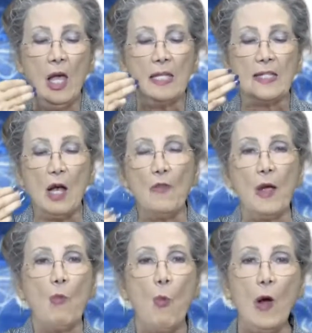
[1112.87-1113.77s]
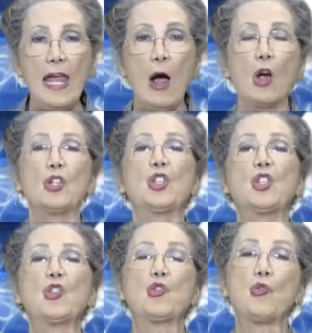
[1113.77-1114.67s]
so that we are
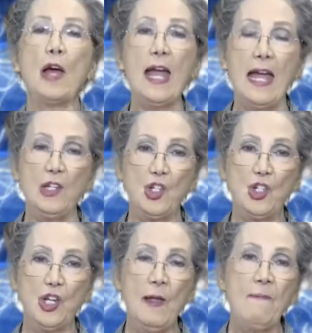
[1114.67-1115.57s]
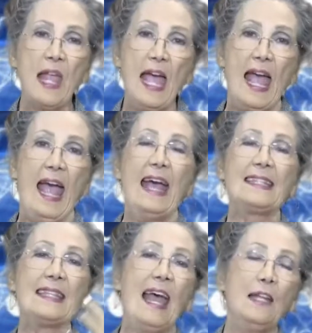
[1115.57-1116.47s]
stretched
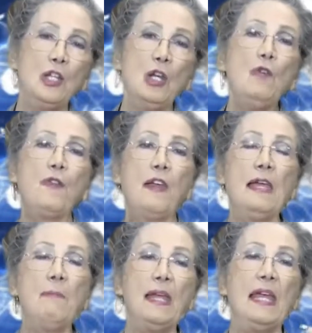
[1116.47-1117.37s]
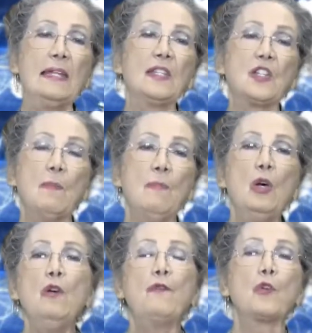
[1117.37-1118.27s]
as that new thing begins to
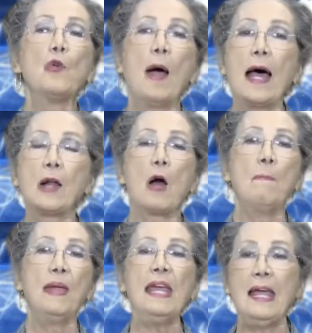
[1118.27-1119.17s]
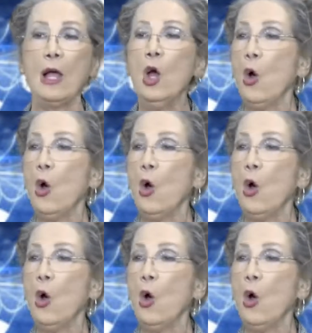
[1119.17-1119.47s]
move throughout our being.